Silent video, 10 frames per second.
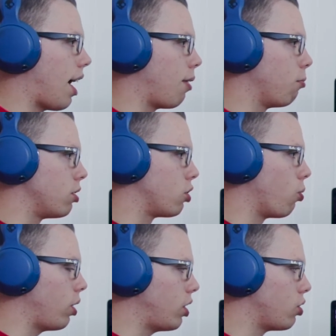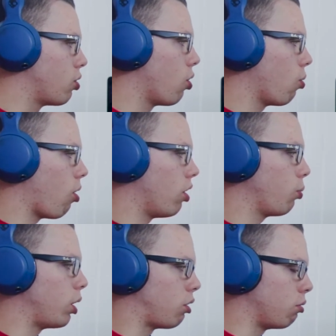I was going to go all
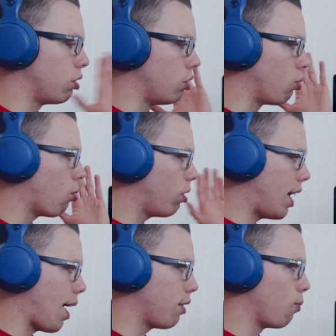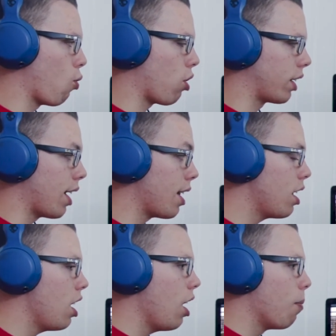the way through the door and have them walk in,